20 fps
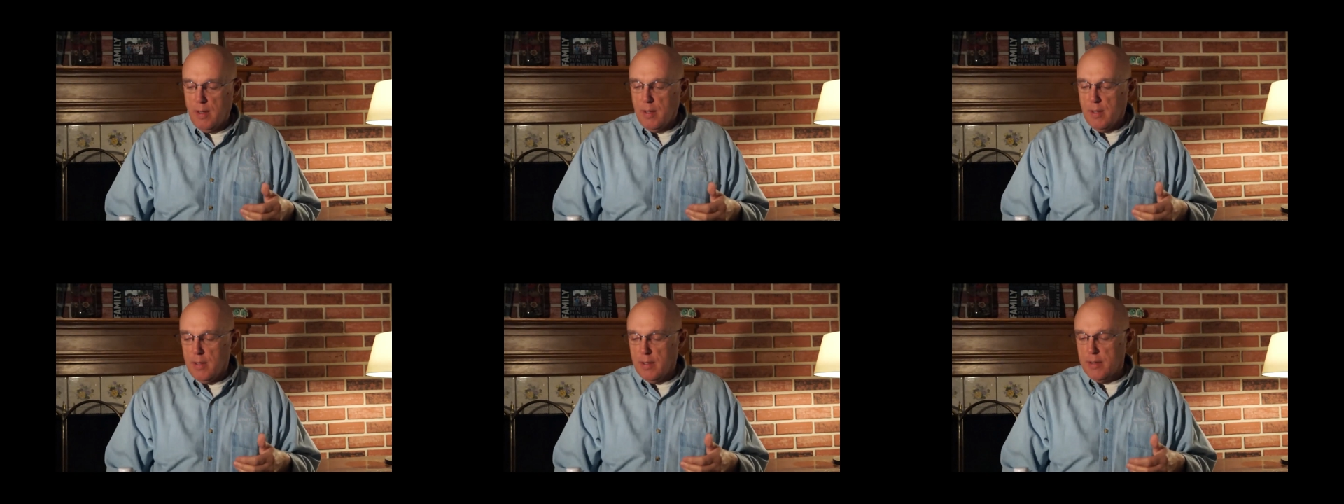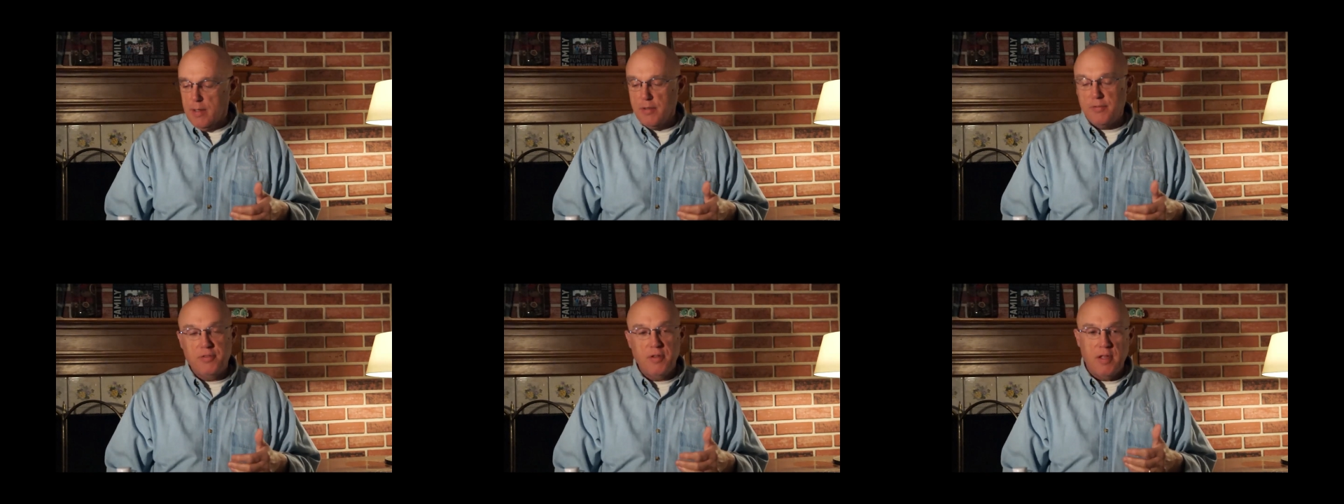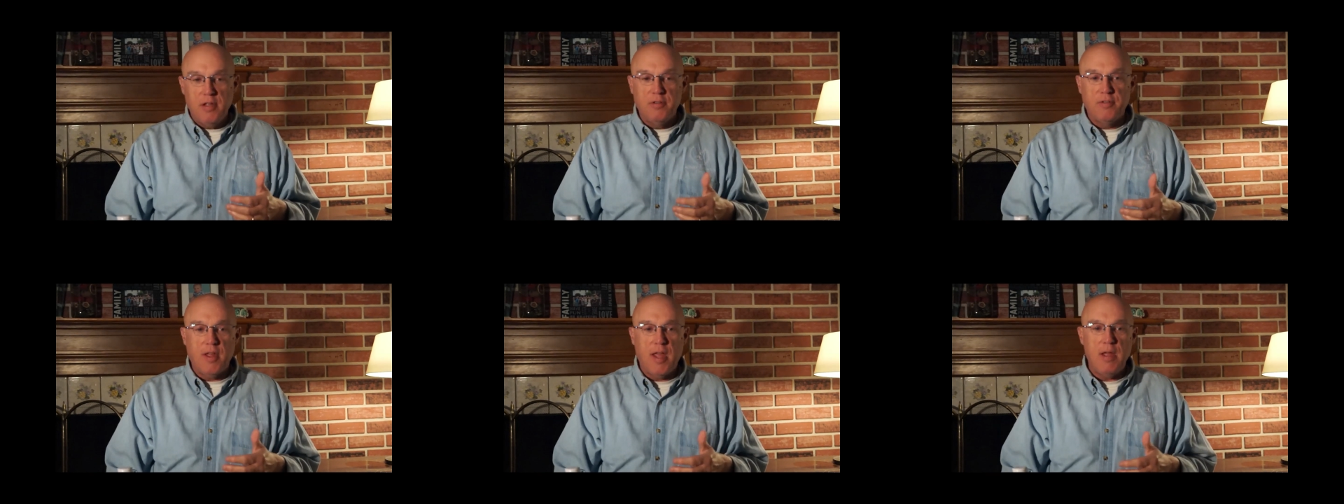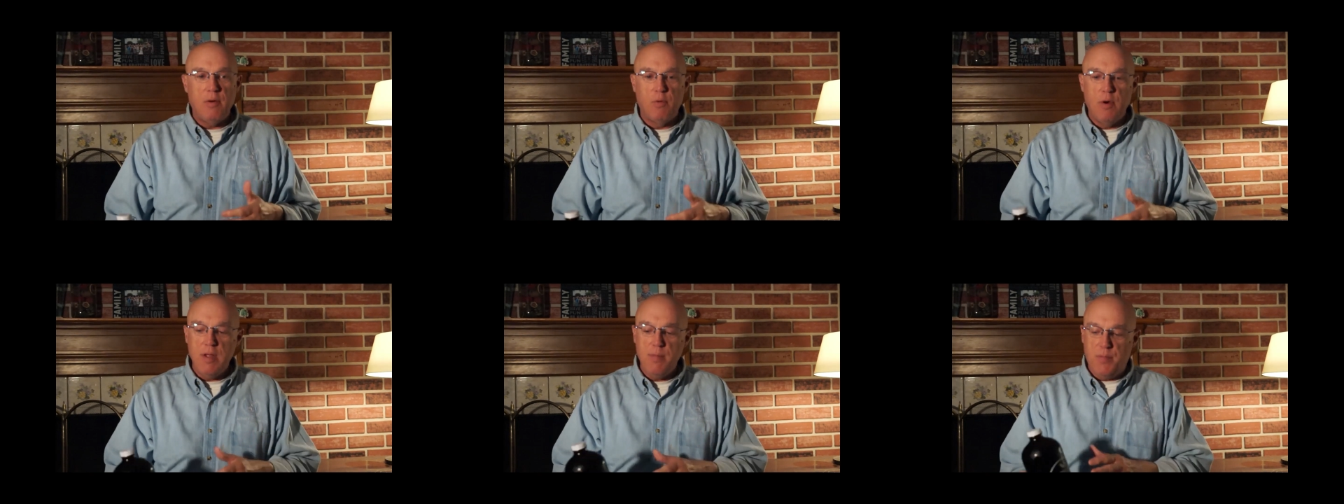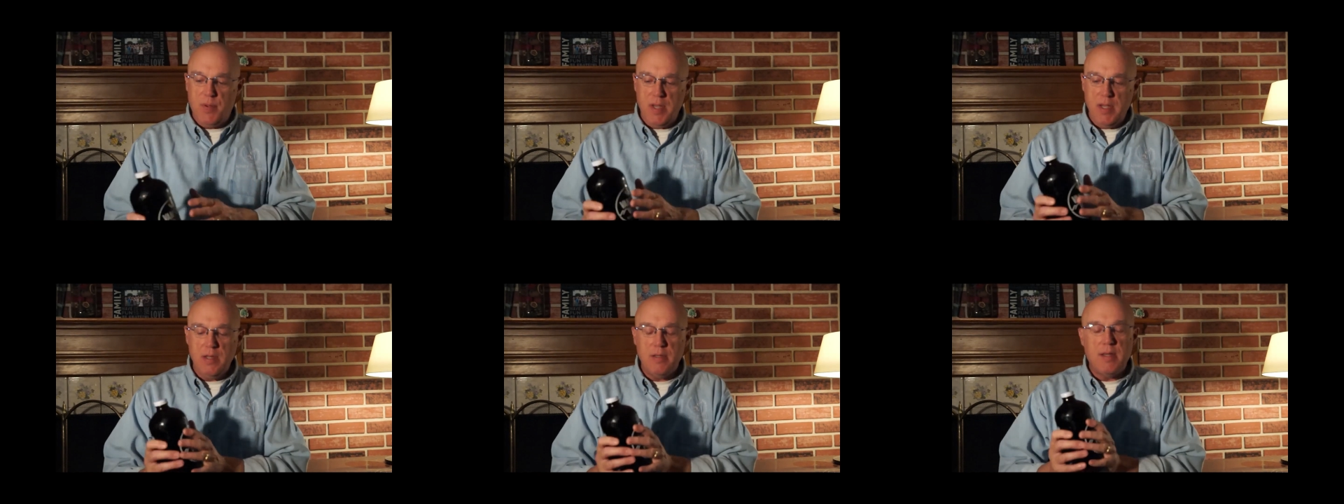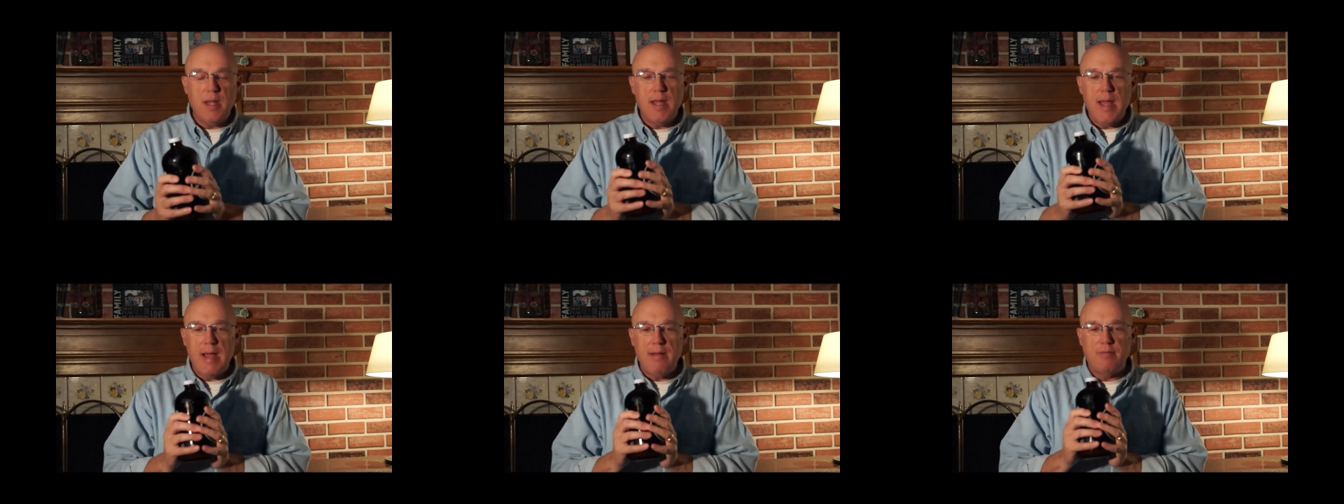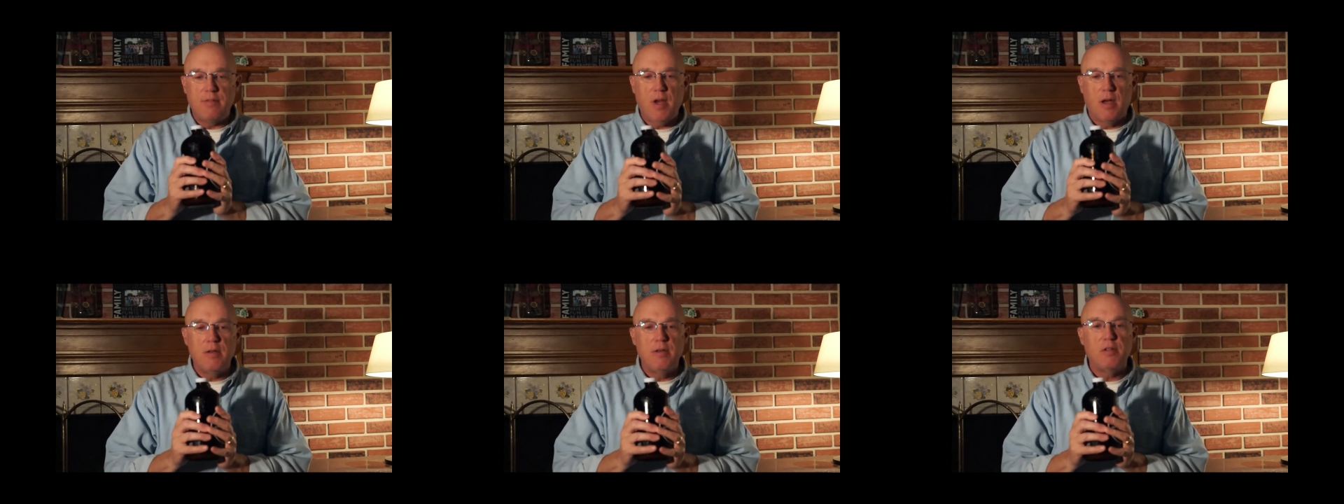And this is a repeat. They
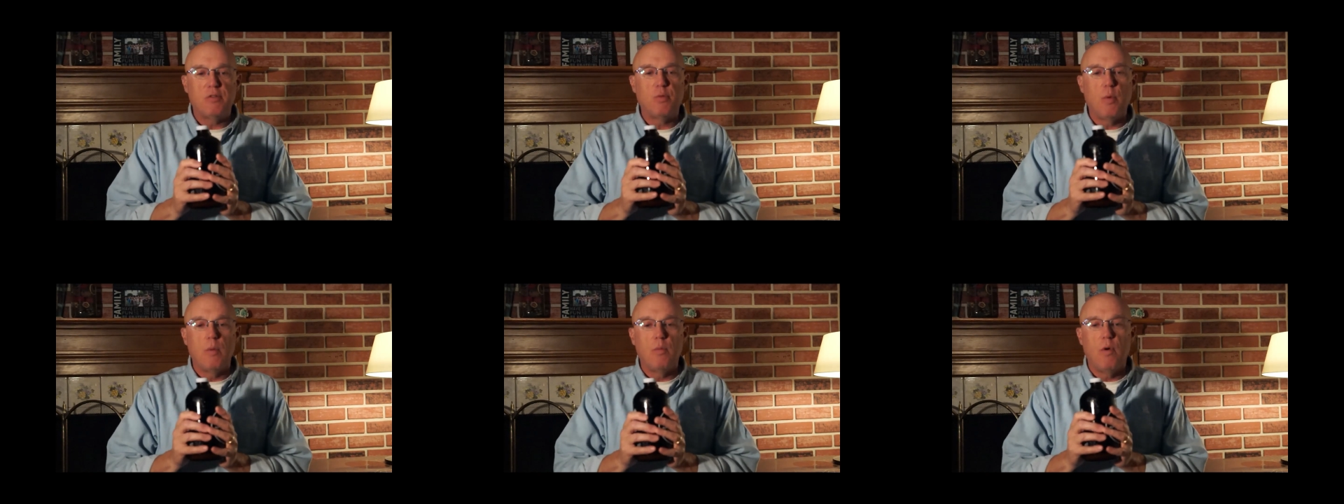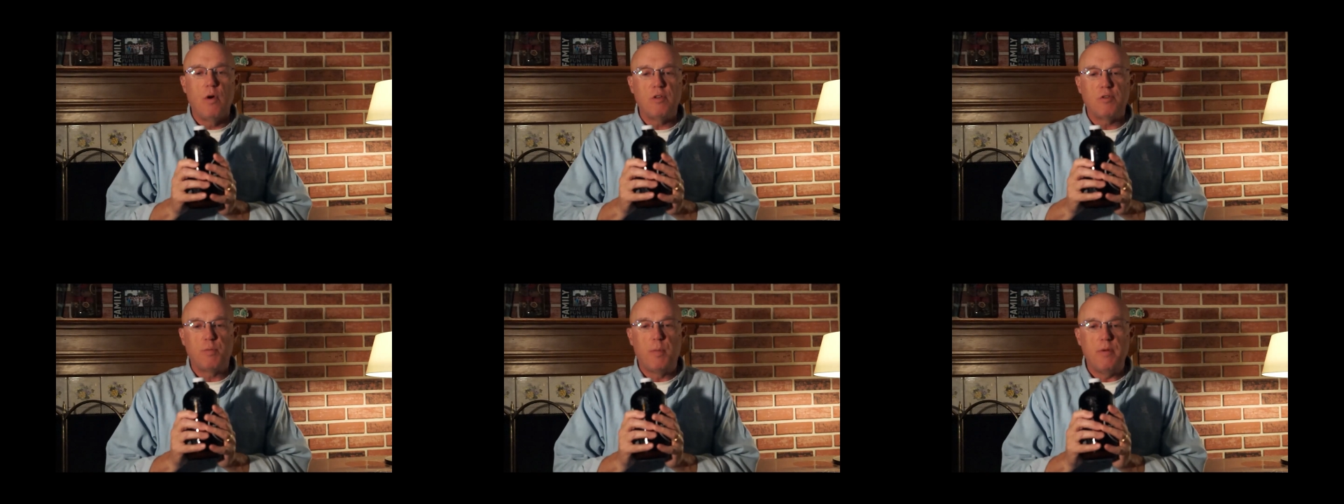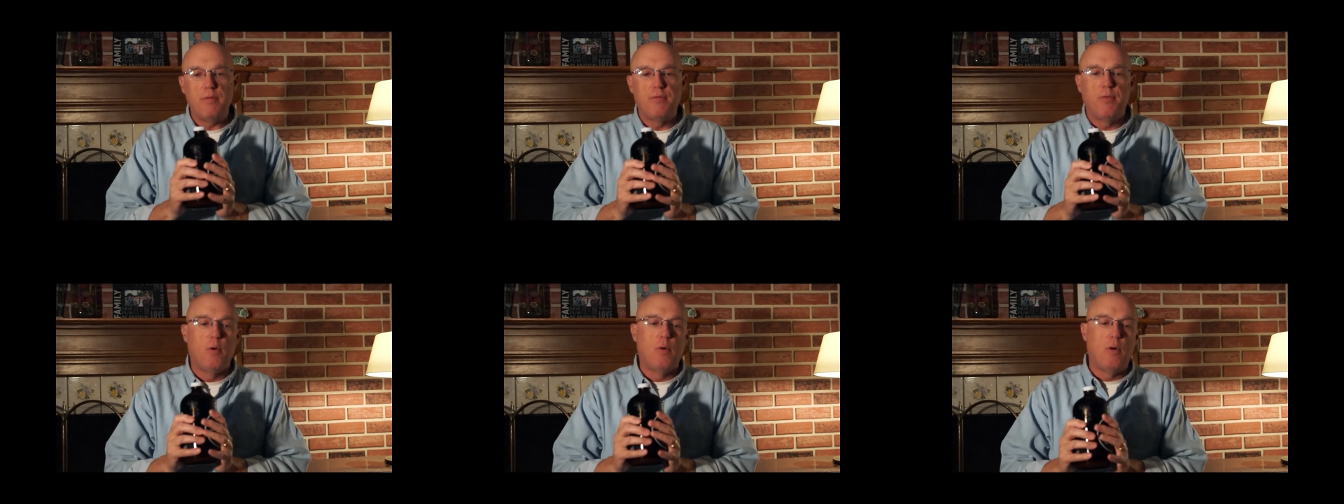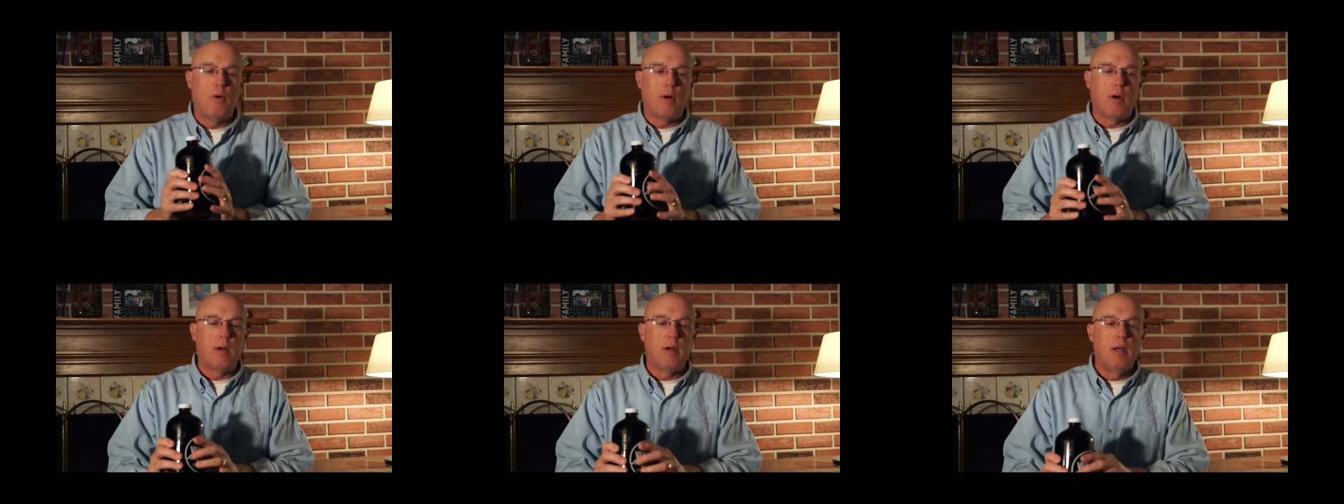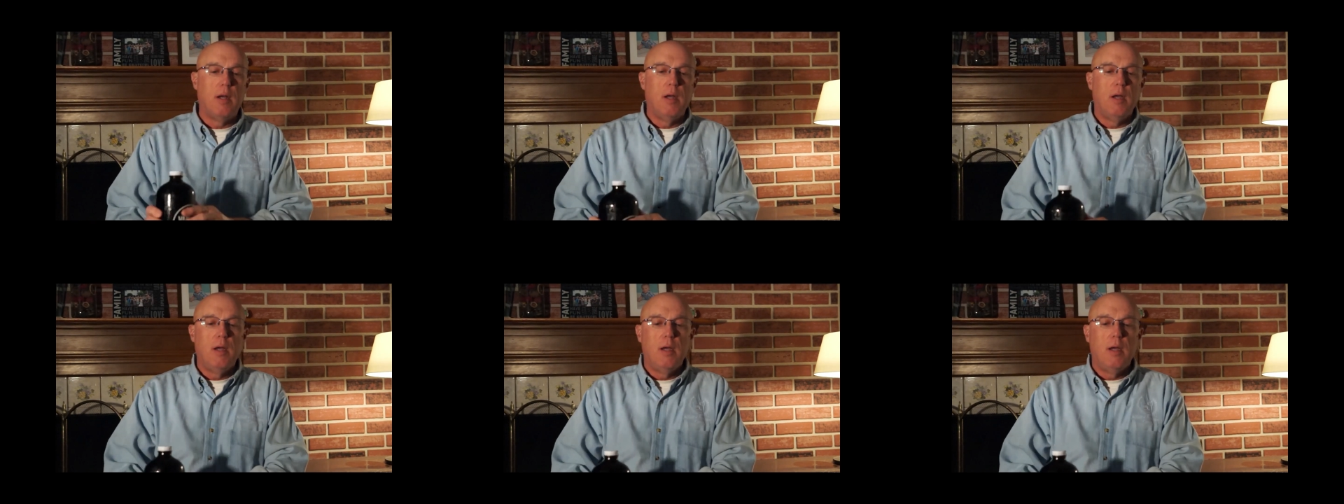had done this one once before,